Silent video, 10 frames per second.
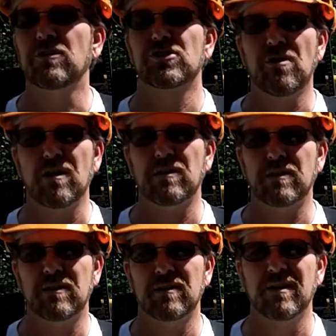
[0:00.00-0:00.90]
they're struggling.
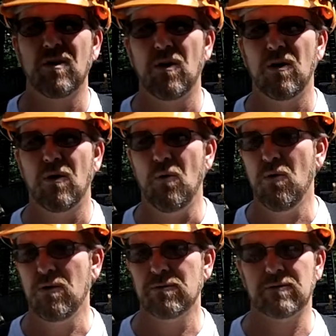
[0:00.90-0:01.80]

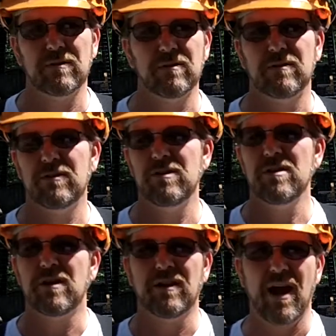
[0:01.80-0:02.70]
Or you
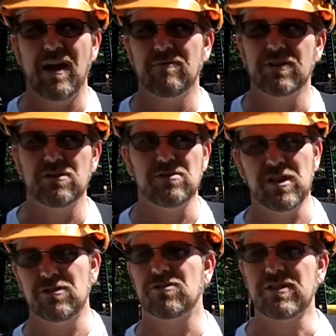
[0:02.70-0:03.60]
can kind of reduce
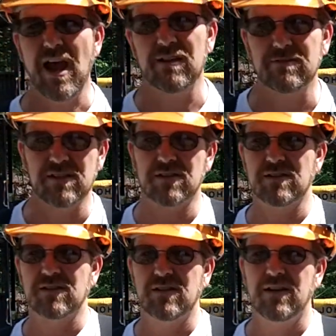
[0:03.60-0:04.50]
teachers' salaries.
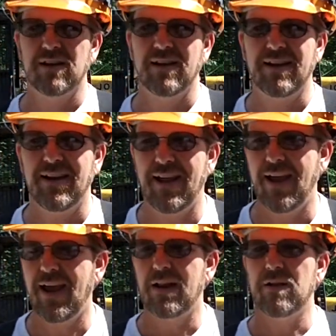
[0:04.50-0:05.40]

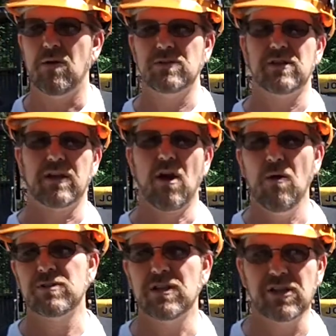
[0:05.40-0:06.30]
And I know it's like,
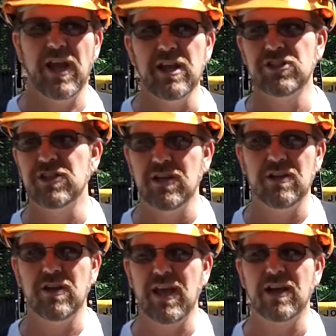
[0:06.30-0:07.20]
oh, it's
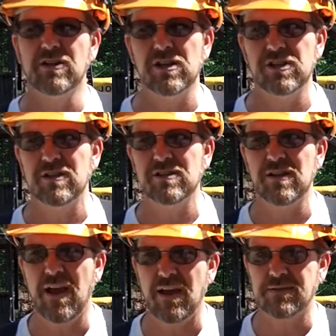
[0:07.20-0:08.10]
education, you can't touch it, this
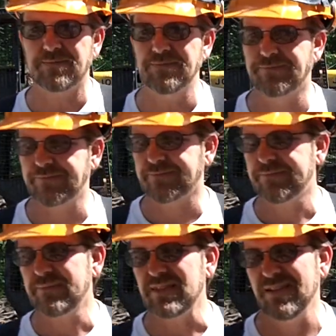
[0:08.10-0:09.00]
and that.
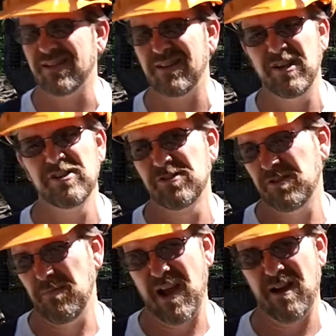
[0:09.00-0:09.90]
It's like teachers
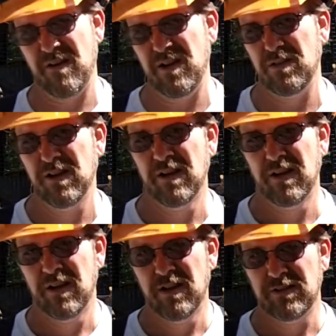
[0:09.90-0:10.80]
in my area,
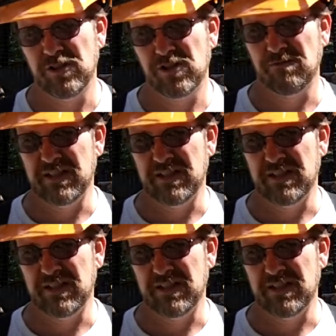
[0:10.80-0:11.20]
teachers are